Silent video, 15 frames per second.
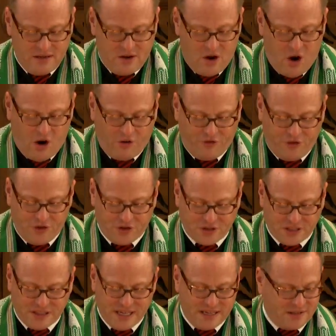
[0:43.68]
our first
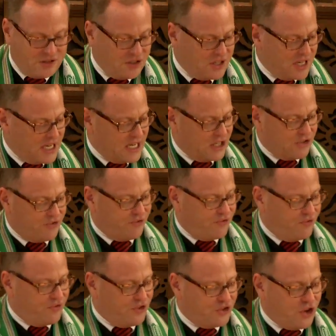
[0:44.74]
lesson is
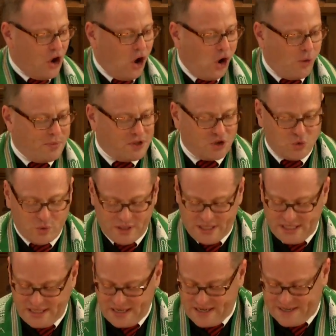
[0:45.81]
Psalm
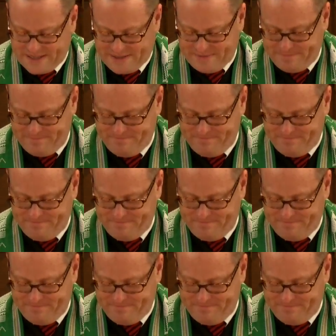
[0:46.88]
29.